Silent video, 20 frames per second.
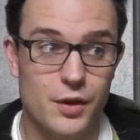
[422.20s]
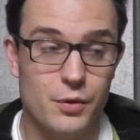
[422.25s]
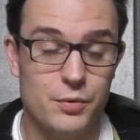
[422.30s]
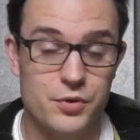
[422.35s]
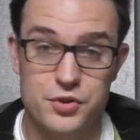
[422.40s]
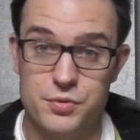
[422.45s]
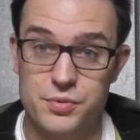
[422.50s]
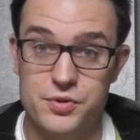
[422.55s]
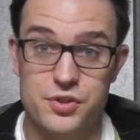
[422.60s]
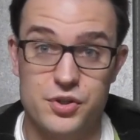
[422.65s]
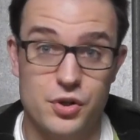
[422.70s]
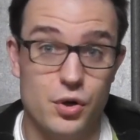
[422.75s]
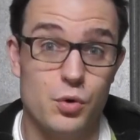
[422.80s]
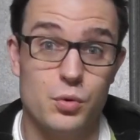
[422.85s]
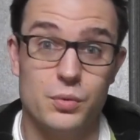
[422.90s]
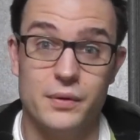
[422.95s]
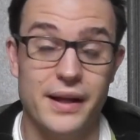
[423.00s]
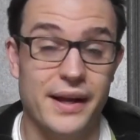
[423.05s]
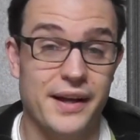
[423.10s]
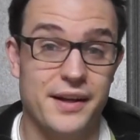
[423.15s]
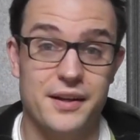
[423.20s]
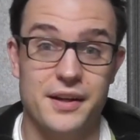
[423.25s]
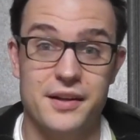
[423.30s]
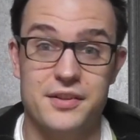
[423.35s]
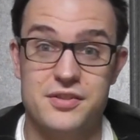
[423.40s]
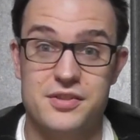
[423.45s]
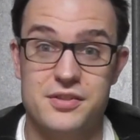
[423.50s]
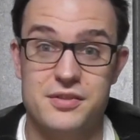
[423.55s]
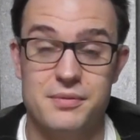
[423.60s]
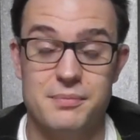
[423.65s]
which was cool. Like
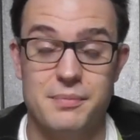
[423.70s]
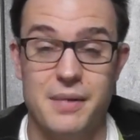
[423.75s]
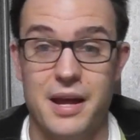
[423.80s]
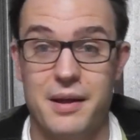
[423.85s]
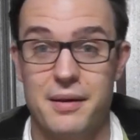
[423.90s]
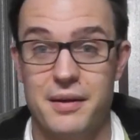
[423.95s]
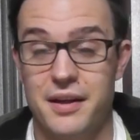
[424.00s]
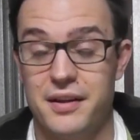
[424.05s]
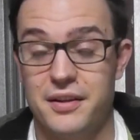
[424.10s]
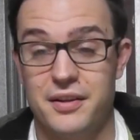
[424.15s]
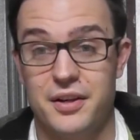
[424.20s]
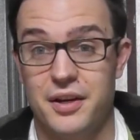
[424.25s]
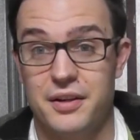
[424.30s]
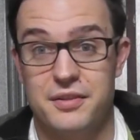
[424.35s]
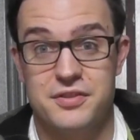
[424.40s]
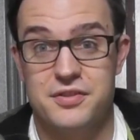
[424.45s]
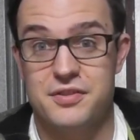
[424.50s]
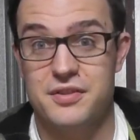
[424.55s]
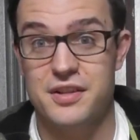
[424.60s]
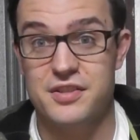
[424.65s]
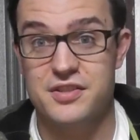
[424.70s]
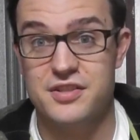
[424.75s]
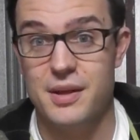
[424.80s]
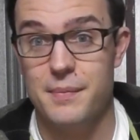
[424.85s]
it's, you know, it's